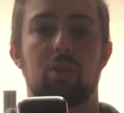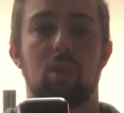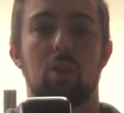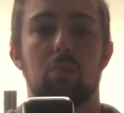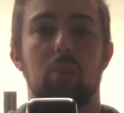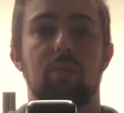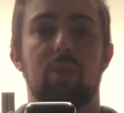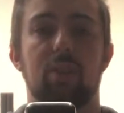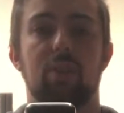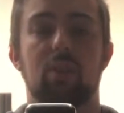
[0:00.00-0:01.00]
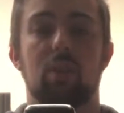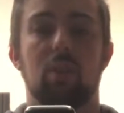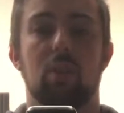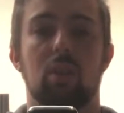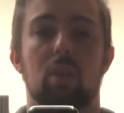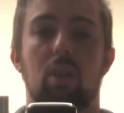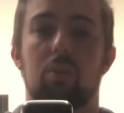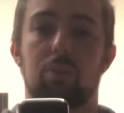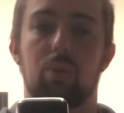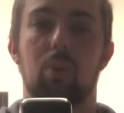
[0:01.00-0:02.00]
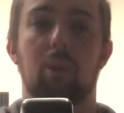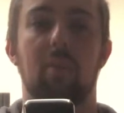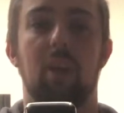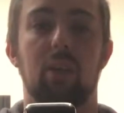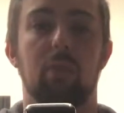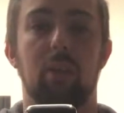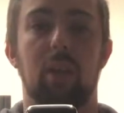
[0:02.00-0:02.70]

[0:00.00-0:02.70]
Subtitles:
to go with this, and I'll talk about that a little bit